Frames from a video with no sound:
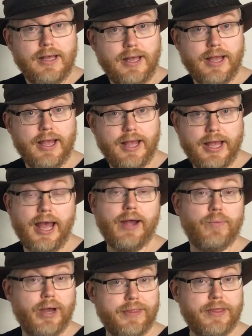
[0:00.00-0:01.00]
And
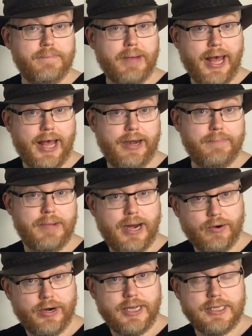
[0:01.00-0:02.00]
when the man
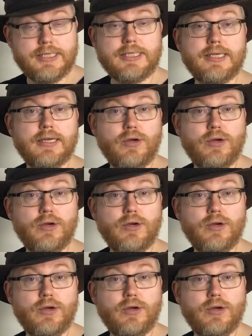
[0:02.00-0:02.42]
marries,